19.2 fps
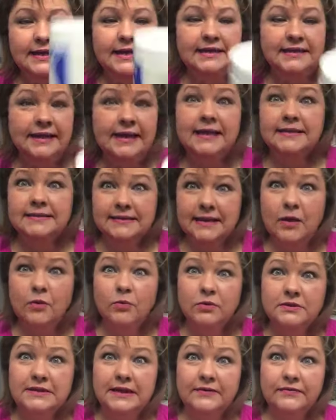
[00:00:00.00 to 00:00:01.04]
And yes, I
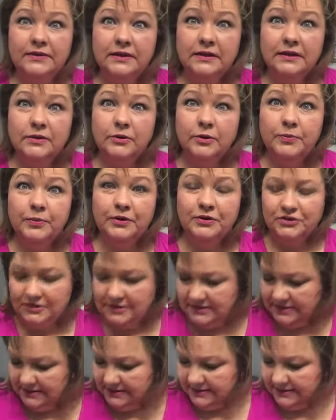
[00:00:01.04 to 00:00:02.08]
will definitely repurchase
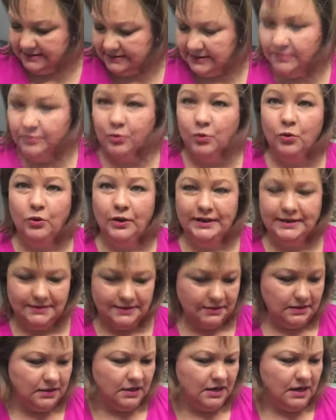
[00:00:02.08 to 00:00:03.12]
this at some point.